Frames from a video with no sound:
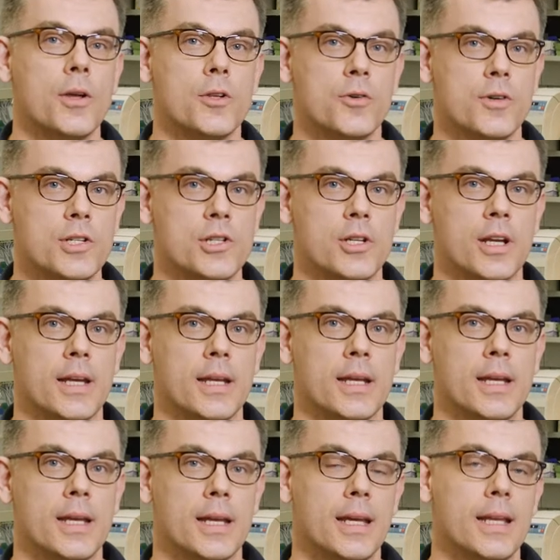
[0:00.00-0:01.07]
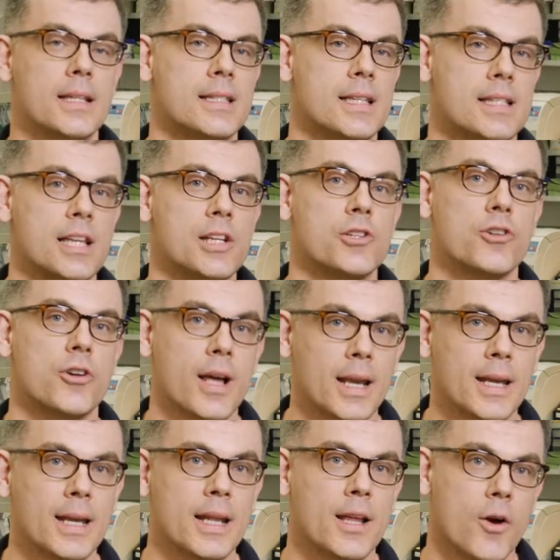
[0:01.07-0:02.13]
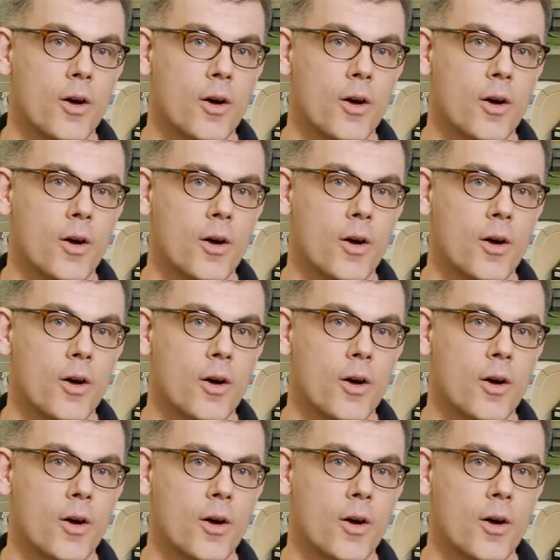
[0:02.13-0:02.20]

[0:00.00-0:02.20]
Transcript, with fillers: it originated. It is the centrality